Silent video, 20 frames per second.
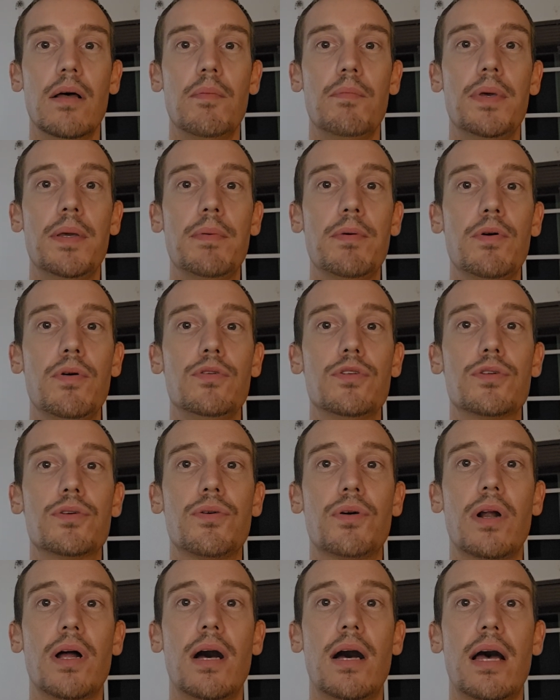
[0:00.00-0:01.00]
People who
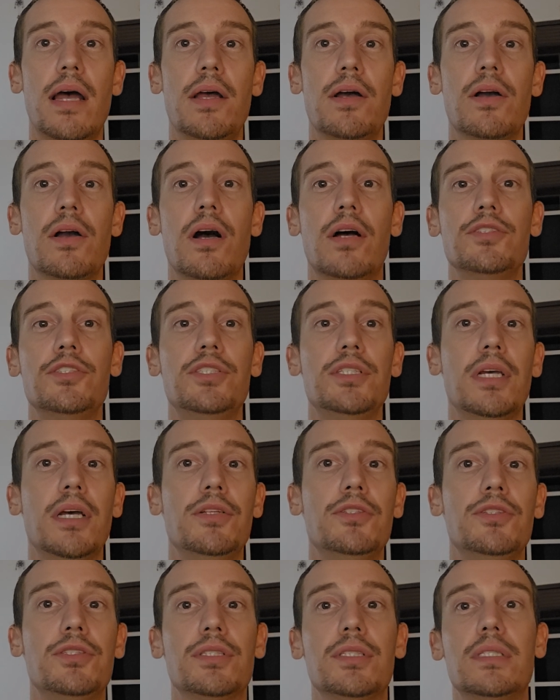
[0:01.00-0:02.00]
score high on
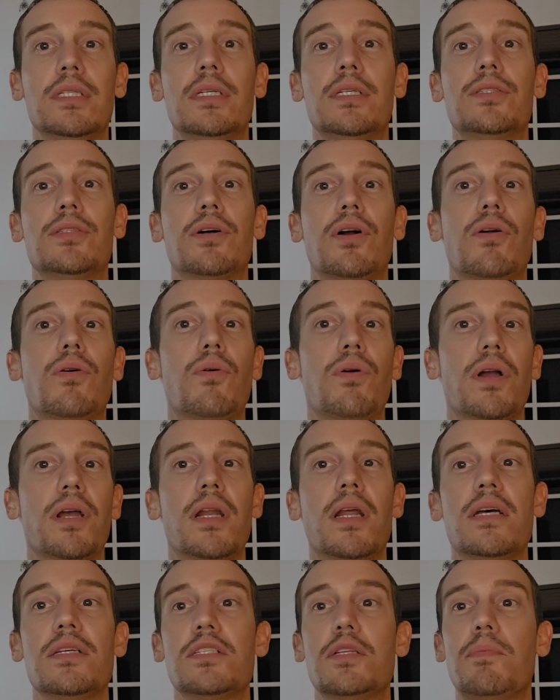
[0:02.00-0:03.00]
conscientiousness are
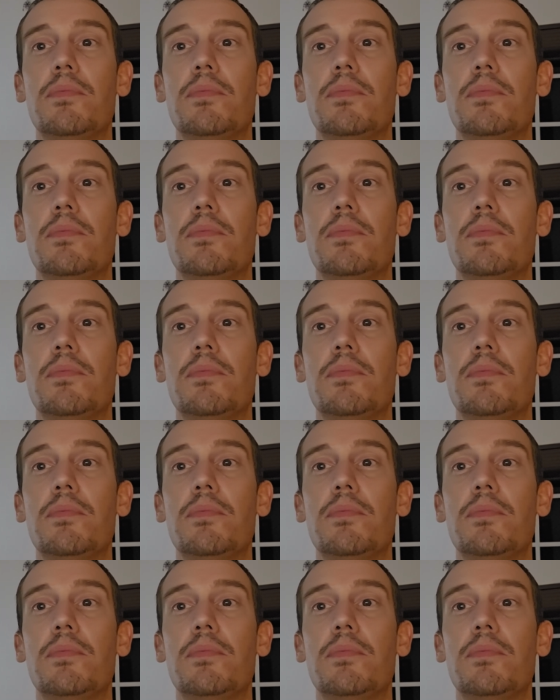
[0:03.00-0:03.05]
organized,